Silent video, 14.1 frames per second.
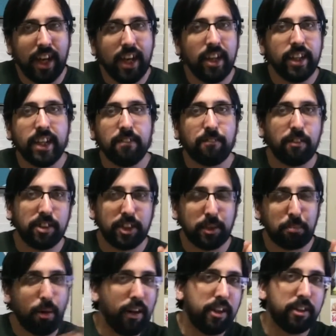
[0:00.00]
Alien versus
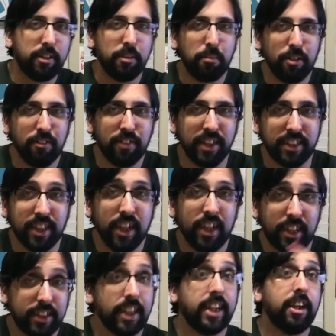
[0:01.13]
Predator movies
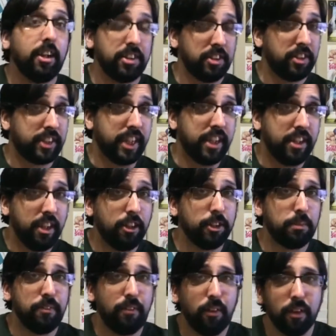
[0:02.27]
because I had also seen those
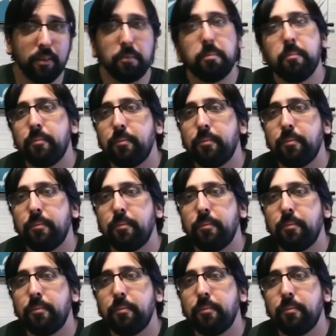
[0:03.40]
before,